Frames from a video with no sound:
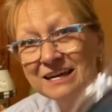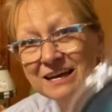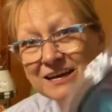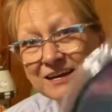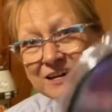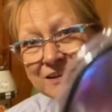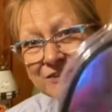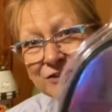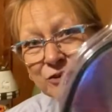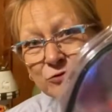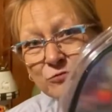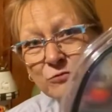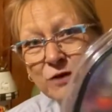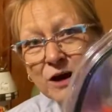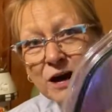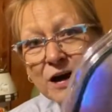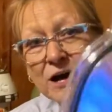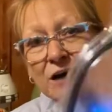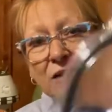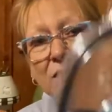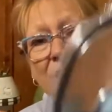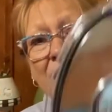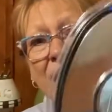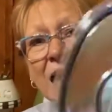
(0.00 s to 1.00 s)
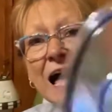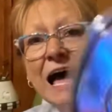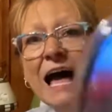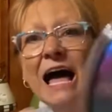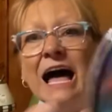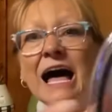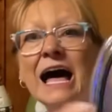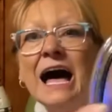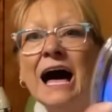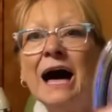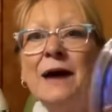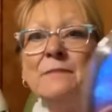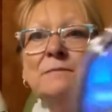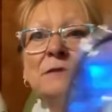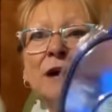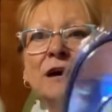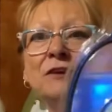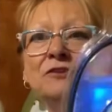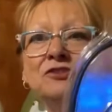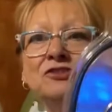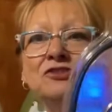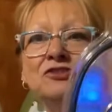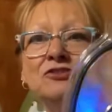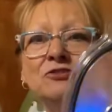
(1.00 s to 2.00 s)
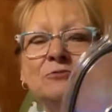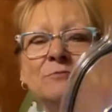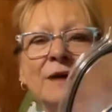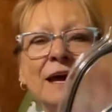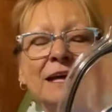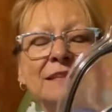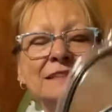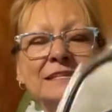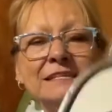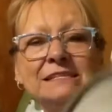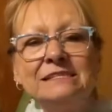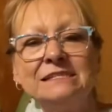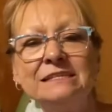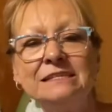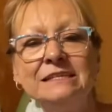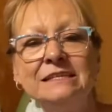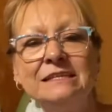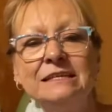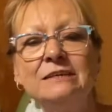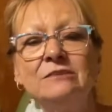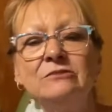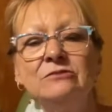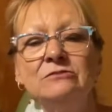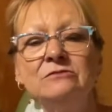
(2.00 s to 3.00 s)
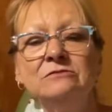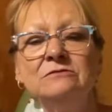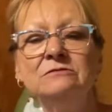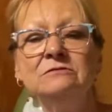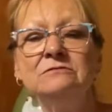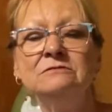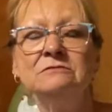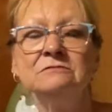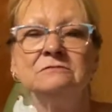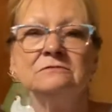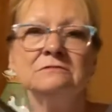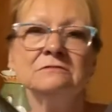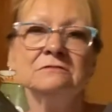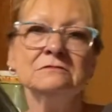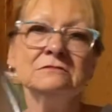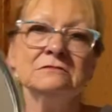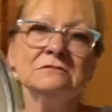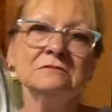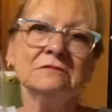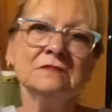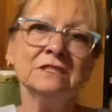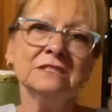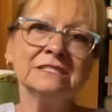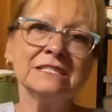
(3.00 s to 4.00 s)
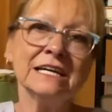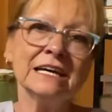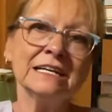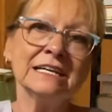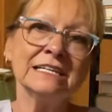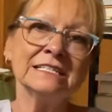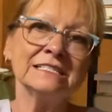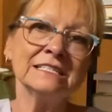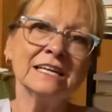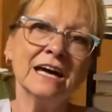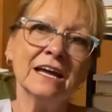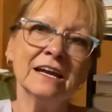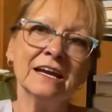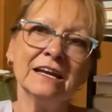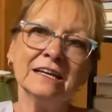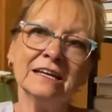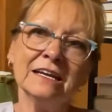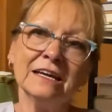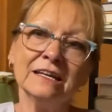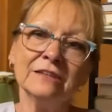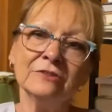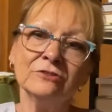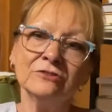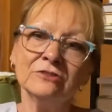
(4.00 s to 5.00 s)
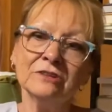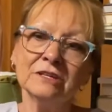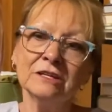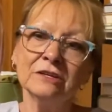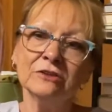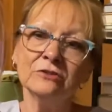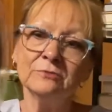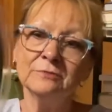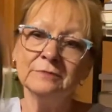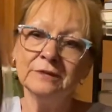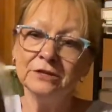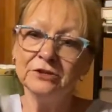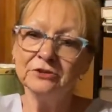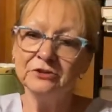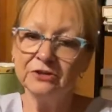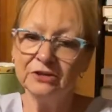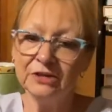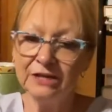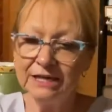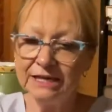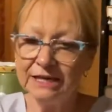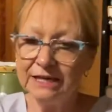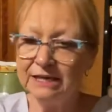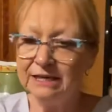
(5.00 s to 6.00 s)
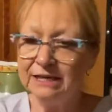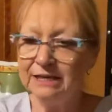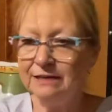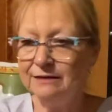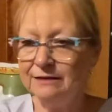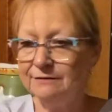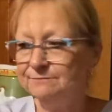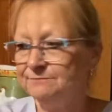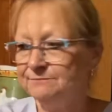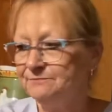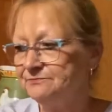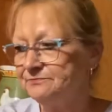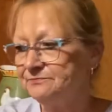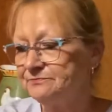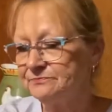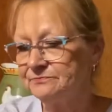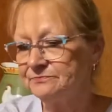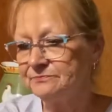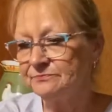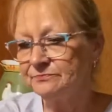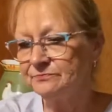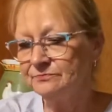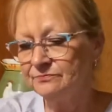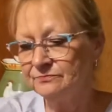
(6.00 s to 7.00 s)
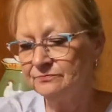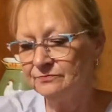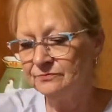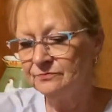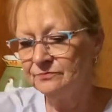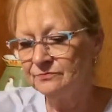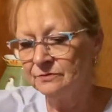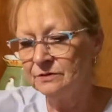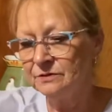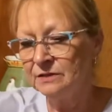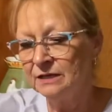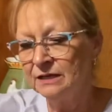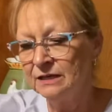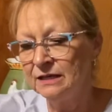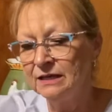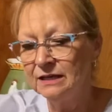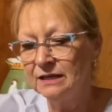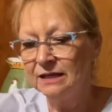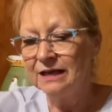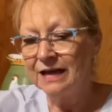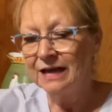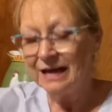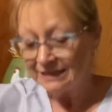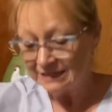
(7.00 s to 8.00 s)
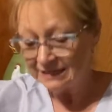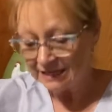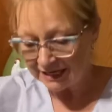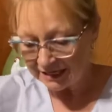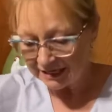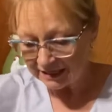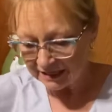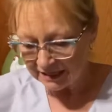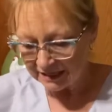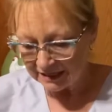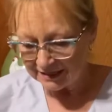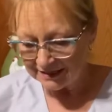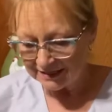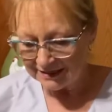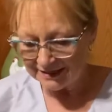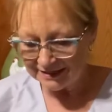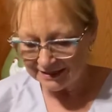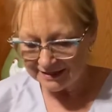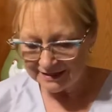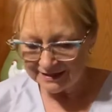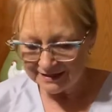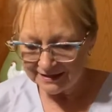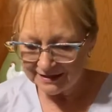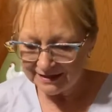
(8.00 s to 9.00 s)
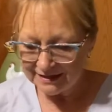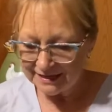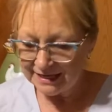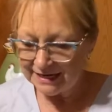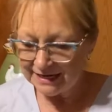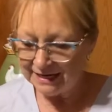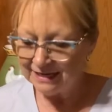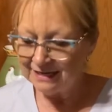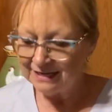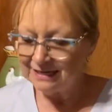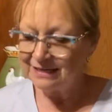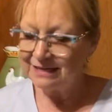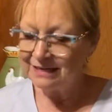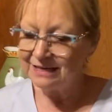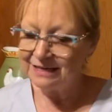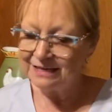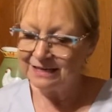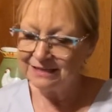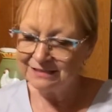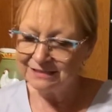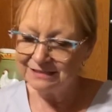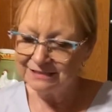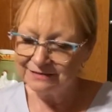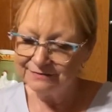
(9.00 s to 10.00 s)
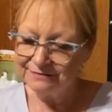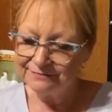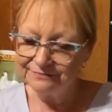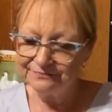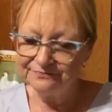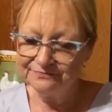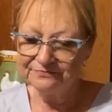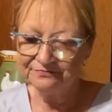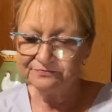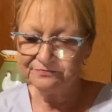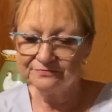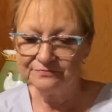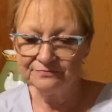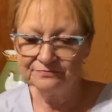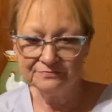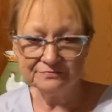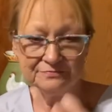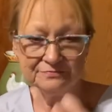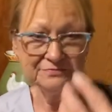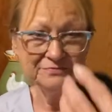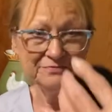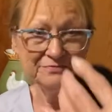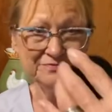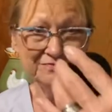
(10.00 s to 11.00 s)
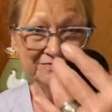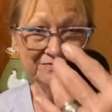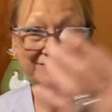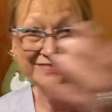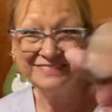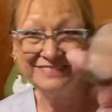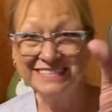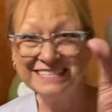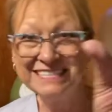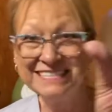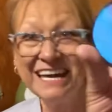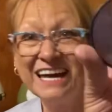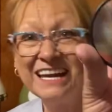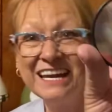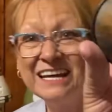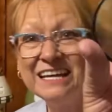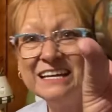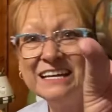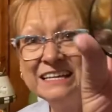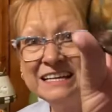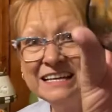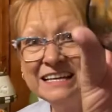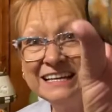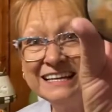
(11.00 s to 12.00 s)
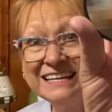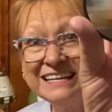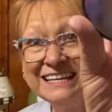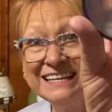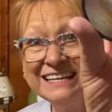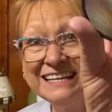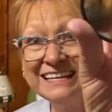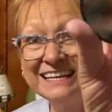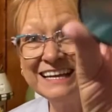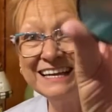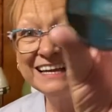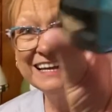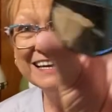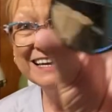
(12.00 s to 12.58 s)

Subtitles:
on the wall. I'm not sure about this little, looks like it's got another little mirror in it. I thought, and it does. It's got a